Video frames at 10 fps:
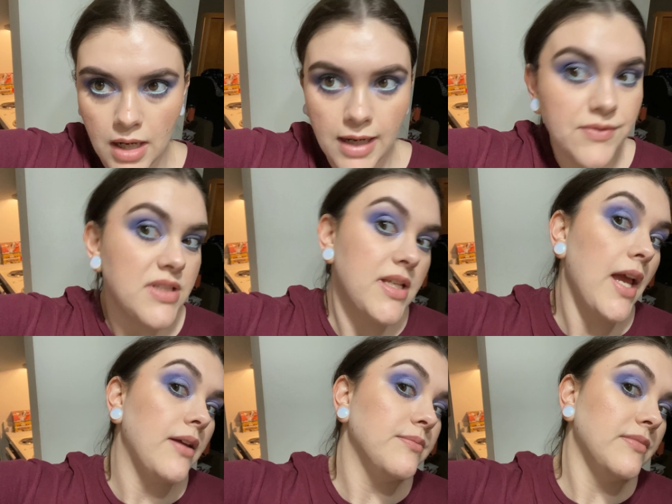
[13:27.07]
I have to
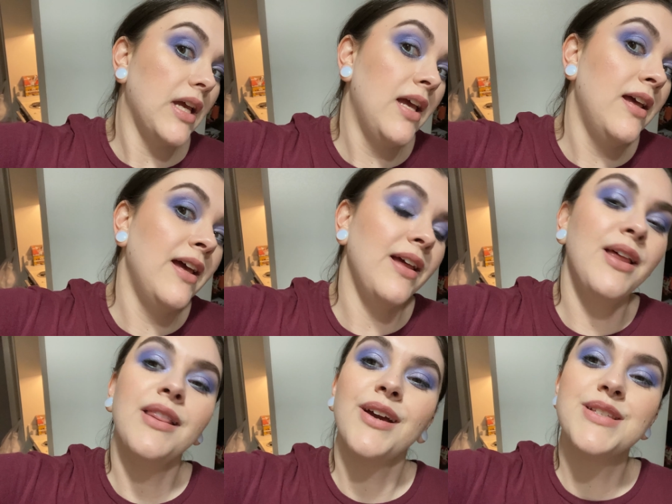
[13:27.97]
say, it
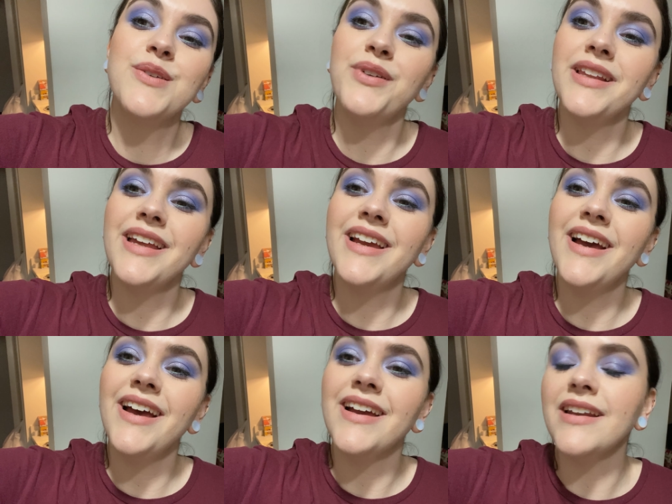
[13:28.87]
looks really
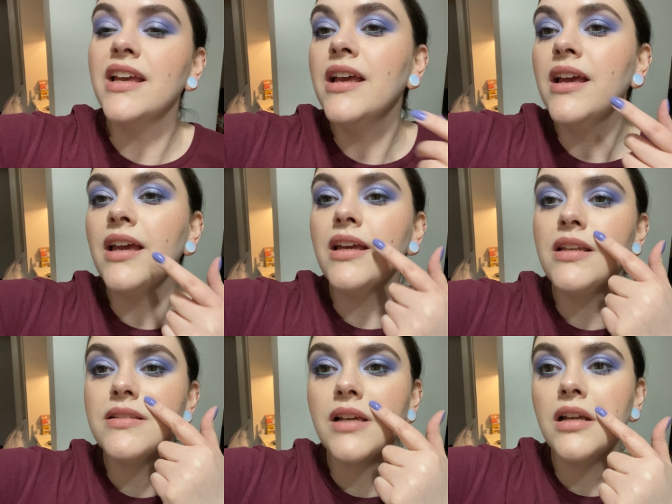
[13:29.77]
good. It
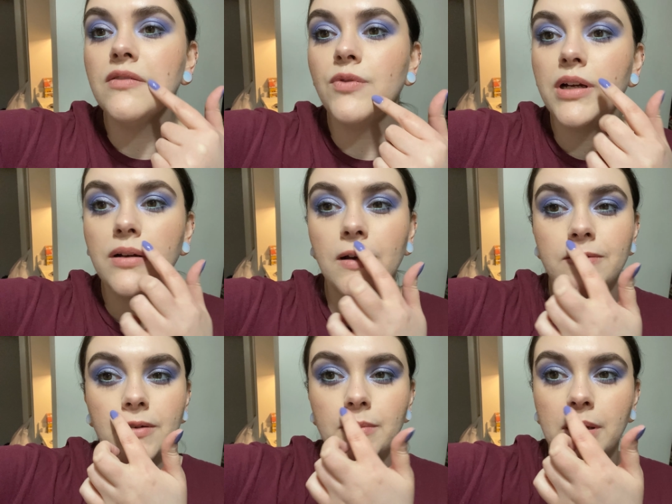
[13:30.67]
is kind of wearing
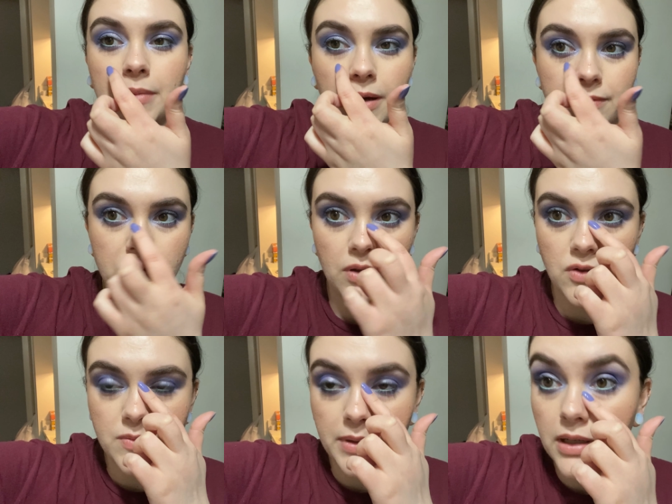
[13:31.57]
off around my mouth and
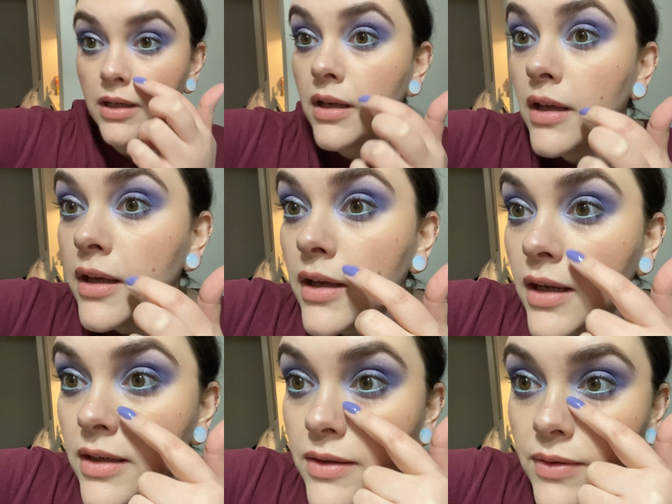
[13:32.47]
nose, but
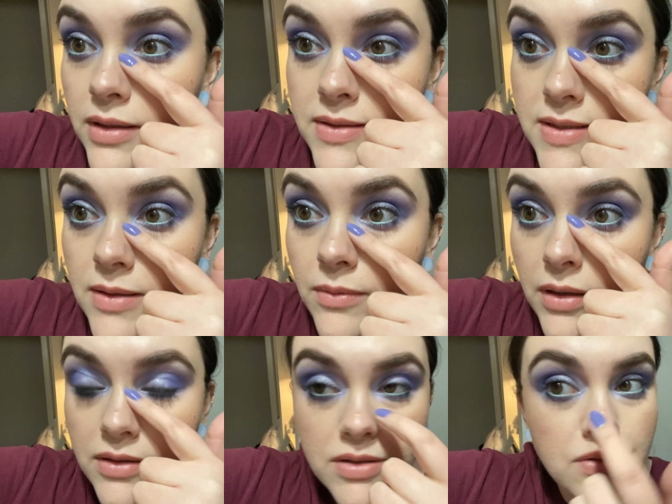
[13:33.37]
you can see
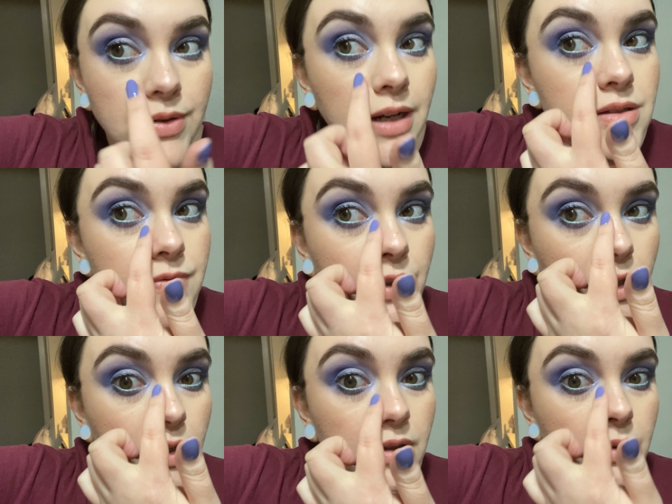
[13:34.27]
where it's
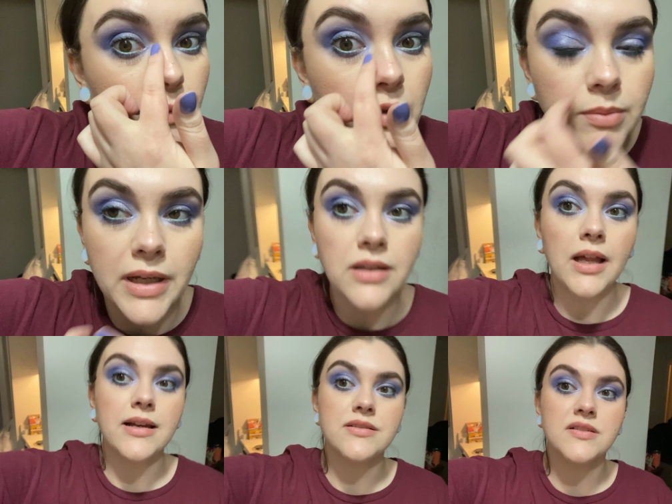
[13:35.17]
transferred, where my
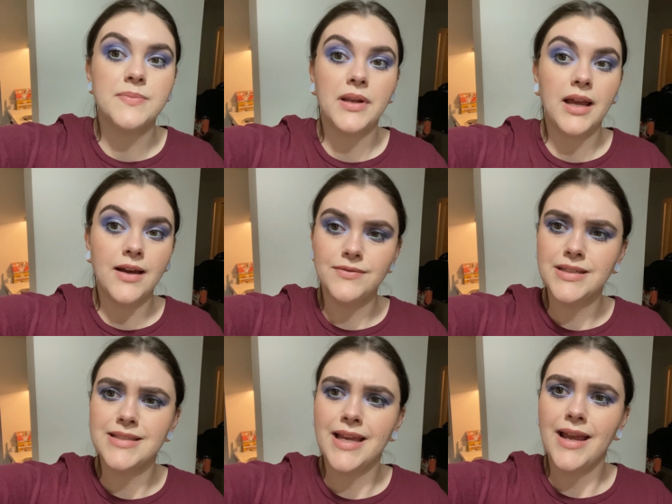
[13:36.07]
glasses, but I have to
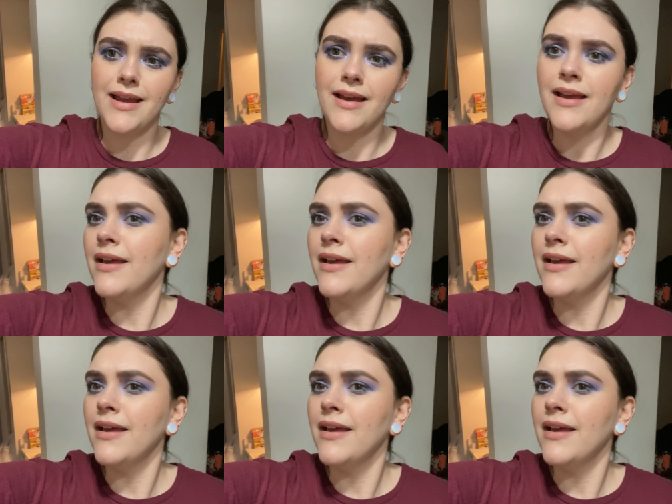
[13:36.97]
say,